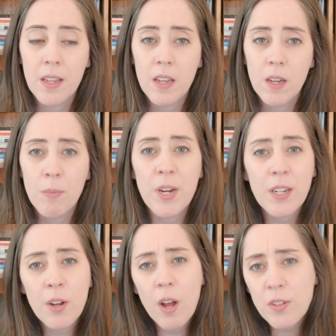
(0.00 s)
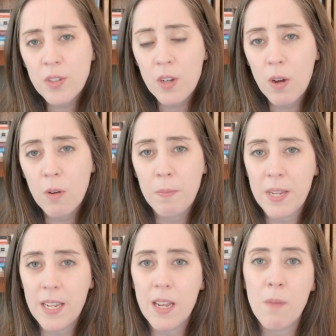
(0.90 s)
But it could also
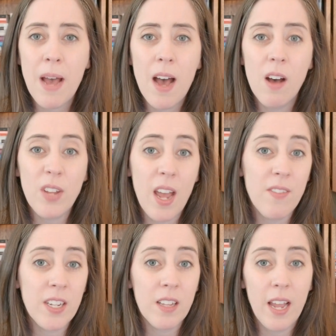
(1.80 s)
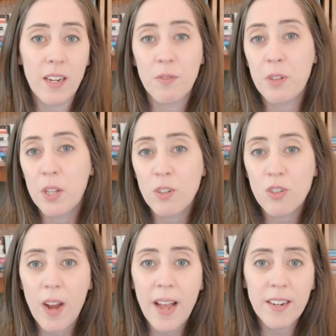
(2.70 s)
be about having a lack of clear
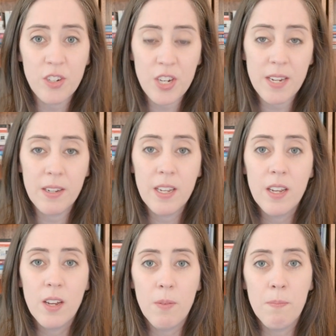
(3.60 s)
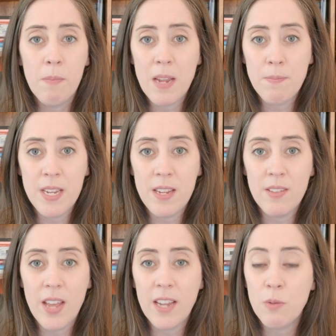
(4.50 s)
strategy. Might be
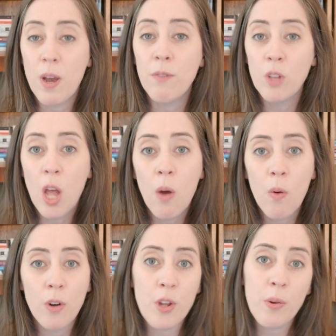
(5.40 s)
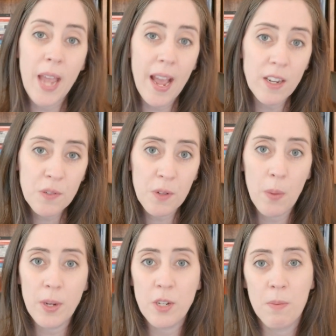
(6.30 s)
that you have low or no cash flow
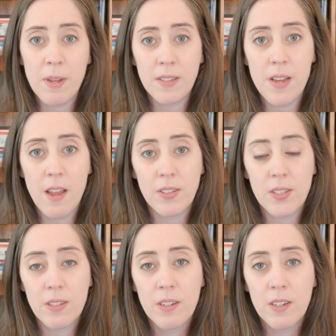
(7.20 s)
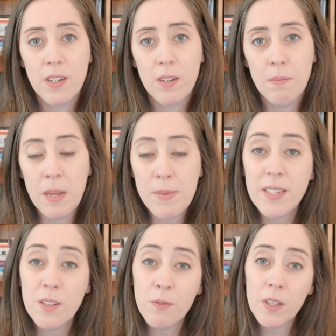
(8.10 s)
in your business. Maybe
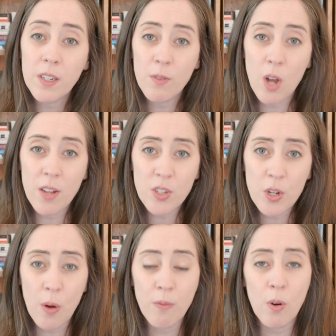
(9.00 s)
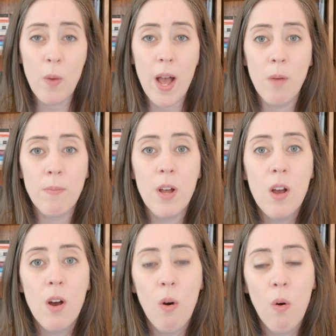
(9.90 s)
it's a feeling of constant overwhelm
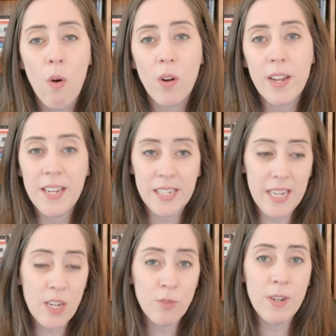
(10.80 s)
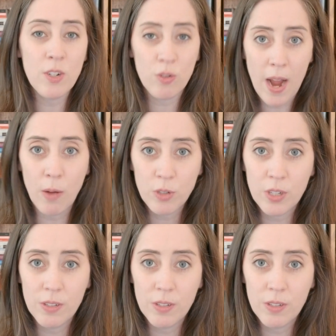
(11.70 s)
or an engagement drought.